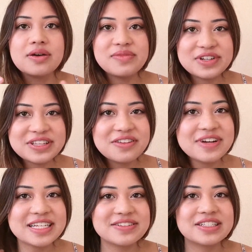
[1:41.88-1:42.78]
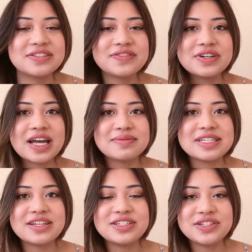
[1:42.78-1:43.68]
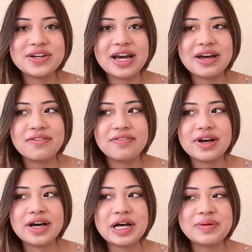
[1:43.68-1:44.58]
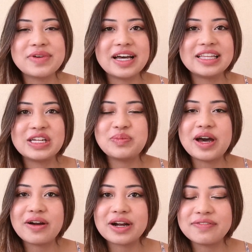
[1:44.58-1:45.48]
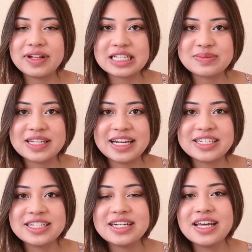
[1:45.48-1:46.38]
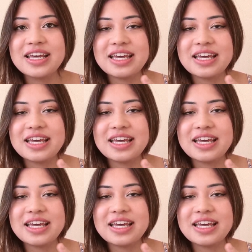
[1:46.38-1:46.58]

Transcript: Most of the resources for GAMSAT do have a little paragraph explanation